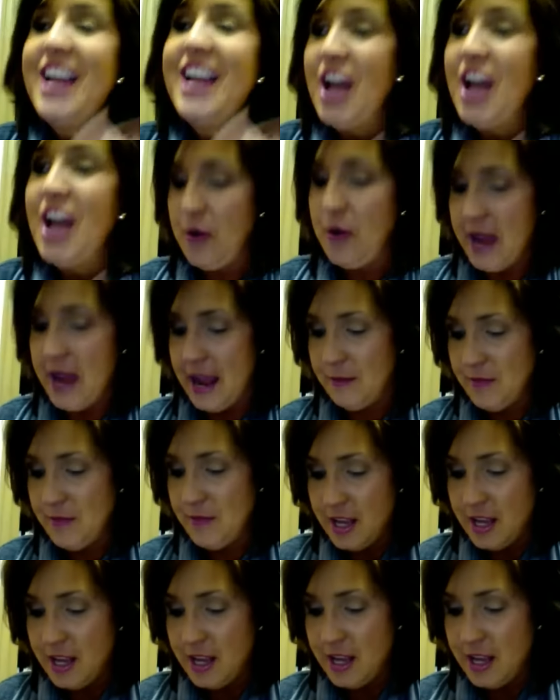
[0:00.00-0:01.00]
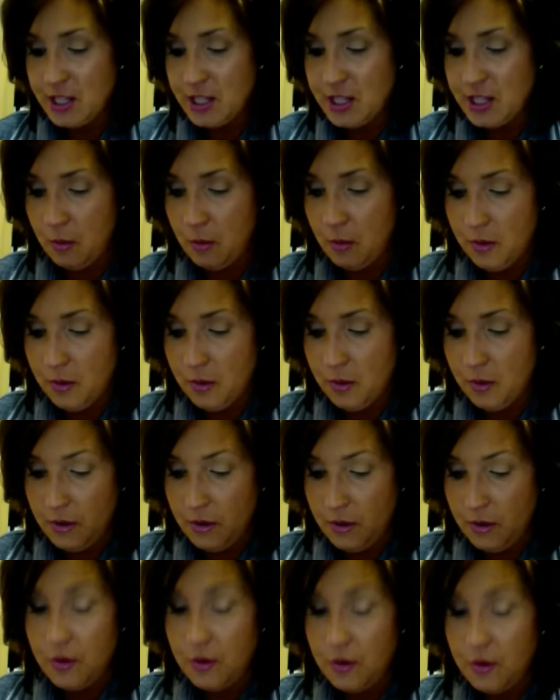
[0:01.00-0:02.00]
Okay, so
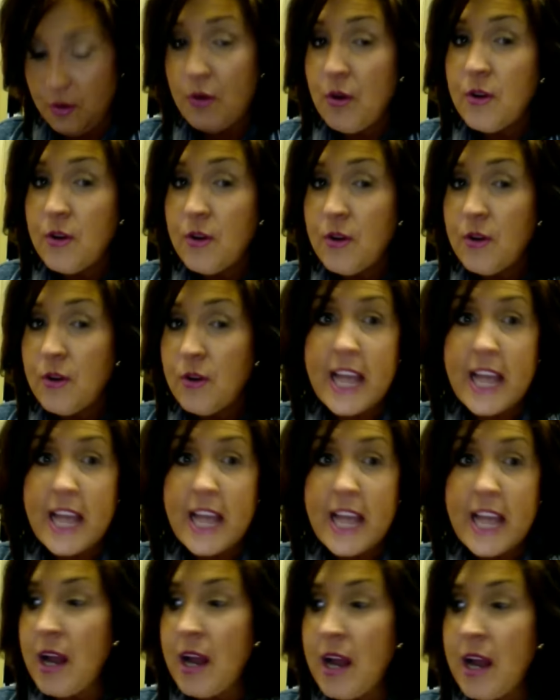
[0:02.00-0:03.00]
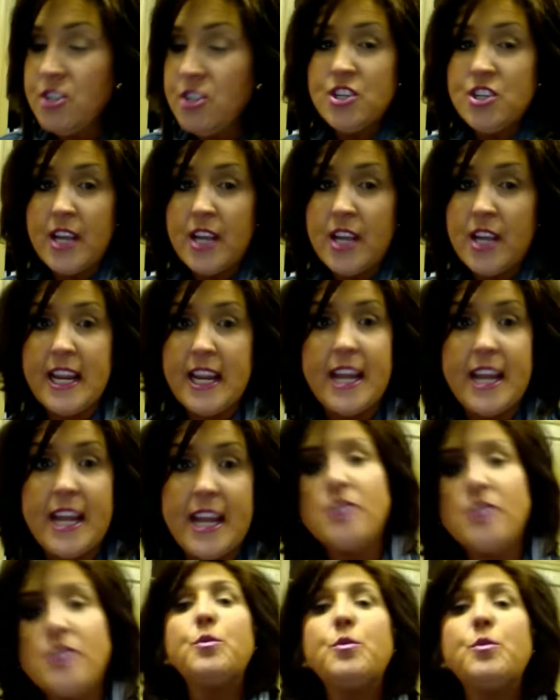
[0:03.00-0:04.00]
take your brush, and here's
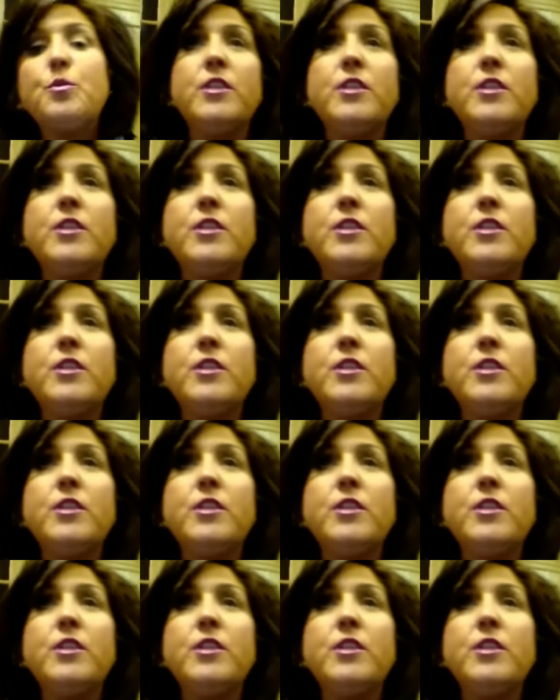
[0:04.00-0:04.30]
what I want you to